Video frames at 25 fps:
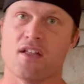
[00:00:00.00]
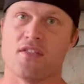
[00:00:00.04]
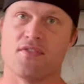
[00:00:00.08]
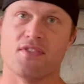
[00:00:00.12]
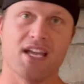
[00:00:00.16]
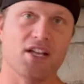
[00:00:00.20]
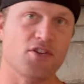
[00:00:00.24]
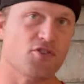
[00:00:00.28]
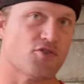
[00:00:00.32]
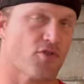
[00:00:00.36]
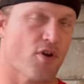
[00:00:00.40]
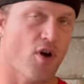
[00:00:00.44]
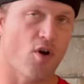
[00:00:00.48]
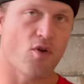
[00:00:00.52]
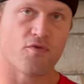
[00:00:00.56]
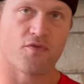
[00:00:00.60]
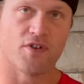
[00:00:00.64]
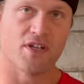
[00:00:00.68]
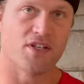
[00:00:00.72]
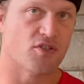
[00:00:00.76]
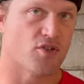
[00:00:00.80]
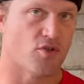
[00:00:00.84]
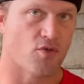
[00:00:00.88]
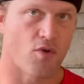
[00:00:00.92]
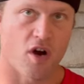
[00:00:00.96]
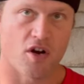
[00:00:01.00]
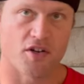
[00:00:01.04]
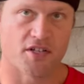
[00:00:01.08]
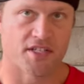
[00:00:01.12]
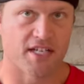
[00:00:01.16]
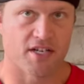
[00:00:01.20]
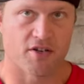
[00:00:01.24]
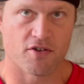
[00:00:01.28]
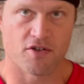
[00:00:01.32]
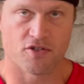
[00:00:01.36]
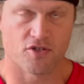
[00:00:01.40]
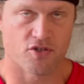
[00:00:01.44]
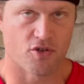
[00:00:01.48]
They drove into our
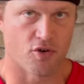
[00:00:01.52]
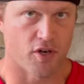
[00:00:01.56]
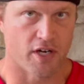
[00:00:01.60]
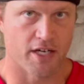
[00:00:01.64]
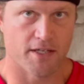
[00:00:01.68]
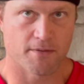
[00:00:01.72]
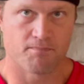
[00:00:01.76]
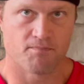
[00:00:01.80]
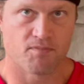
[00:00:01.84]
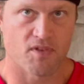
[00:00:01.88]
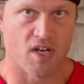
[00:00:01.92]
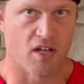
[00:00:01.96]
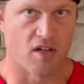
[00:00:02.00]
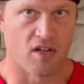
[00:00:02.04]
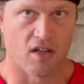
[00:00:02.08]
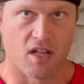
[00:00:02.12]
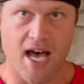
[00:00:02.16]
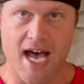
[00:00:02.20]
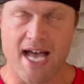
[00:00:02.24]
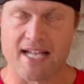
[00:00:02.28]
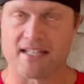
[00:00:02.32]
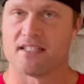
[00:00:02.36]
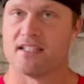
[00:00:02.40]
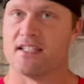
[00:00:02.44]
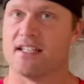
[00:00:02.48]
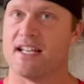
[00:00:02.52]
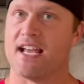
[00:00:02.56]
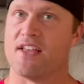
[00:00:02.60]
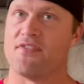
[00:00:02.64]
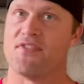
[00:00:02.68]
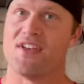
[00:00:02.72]
territory a lot today.